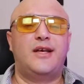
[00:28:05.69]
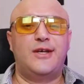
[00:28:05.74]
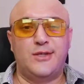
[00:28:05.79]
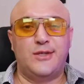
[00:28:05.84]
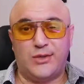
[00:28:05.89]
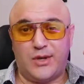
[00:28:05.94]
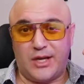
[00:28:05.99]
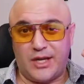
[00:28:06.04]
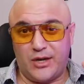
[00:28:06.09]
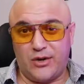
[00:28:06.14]

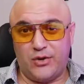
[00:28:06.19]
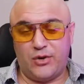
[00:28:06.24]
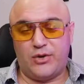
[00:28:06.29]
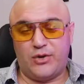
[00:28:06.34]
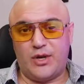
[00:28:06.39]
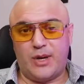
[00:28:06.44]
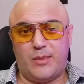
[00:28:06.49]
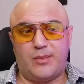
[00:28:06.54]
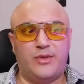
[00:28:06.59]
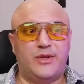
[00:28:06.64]
so I can hook
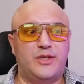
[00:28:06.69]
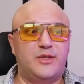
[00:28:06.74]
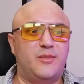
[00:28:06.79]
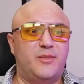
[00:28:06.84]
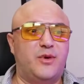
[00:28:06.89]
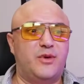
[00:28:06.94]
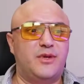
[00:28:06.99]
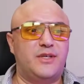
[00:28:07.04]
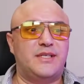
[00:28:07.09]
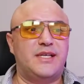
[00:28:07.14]
you up with this
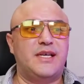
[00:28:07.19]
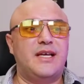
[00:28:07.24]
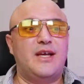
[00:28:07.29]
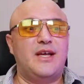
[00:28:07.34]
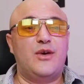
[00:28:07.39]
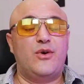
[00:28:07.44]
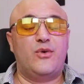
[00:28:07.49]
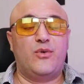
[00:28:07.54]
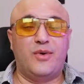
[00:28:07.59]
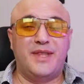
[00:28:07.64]
bonus.
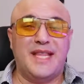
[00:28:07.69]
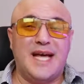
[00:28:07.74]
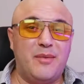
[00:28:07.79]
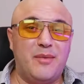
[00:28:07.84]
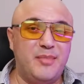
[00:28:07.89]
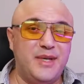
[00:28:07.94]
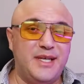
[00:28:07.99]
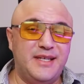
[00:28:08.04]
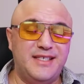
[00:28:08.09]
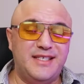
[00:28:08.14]
With
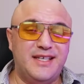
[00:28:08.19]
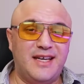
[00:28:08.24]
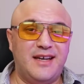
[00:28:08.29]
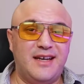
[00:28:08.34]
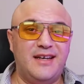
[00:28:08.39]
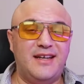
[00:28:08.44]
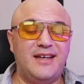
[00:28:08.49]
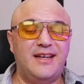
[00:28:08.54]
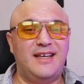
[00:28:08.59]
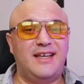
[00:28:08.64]
that being
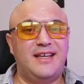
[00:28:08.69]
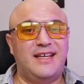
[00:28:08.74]
said,